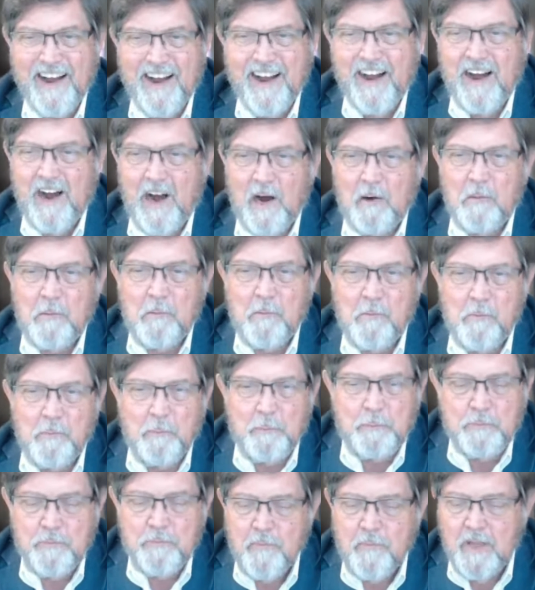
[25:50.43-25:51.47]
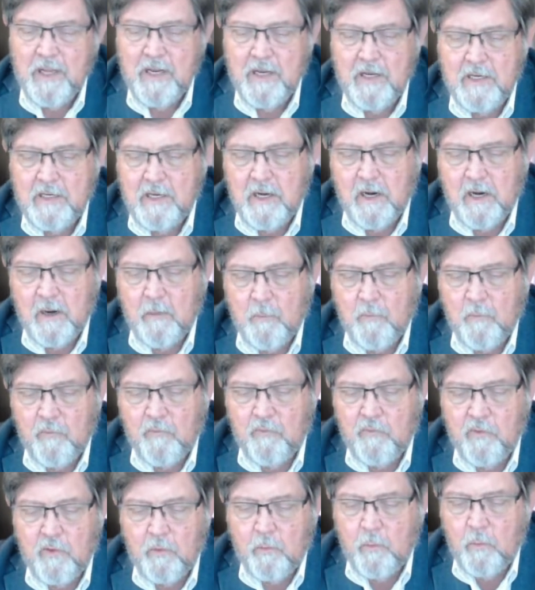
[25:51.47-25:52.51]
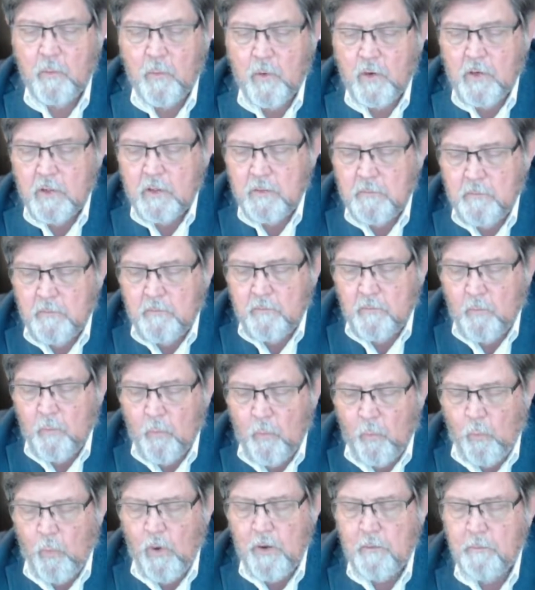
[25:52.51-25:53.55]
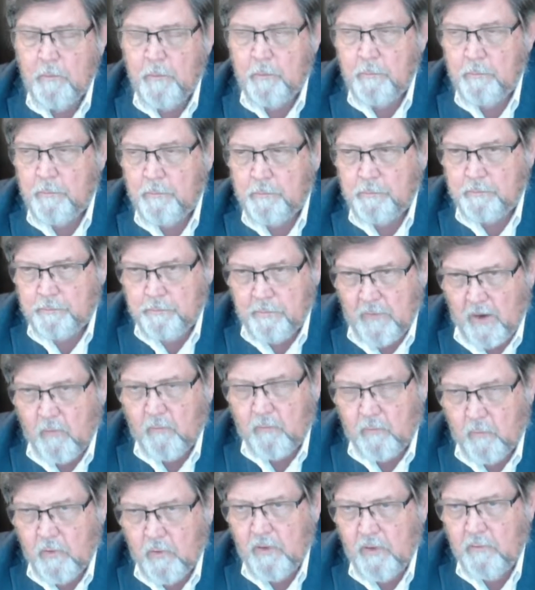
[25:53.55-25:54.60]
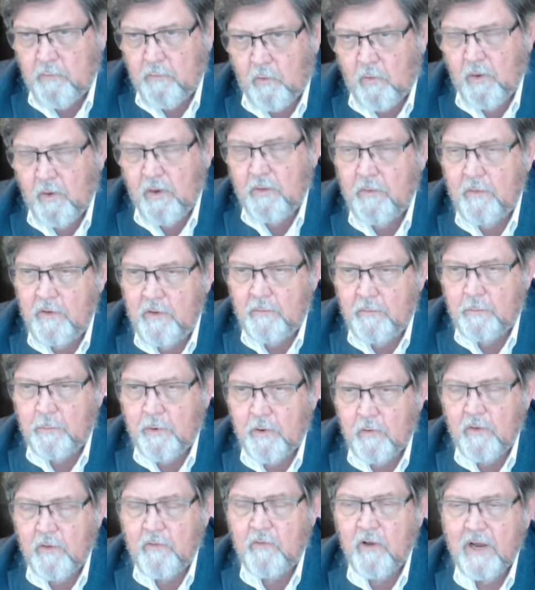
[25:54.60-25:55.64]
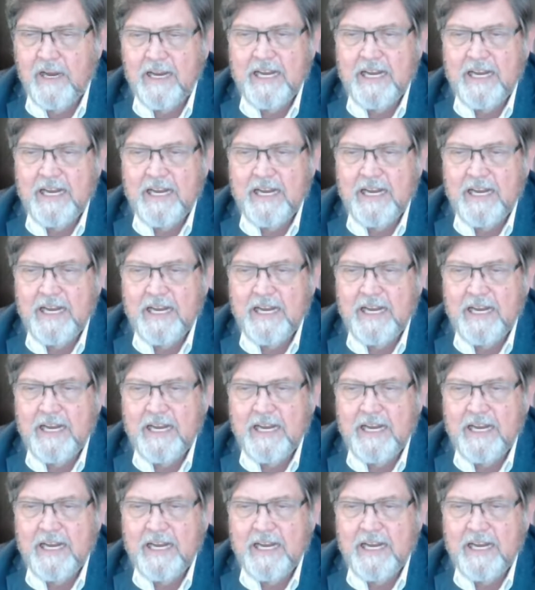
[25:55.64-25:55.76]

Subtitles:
Um, so when our friends are in these periods,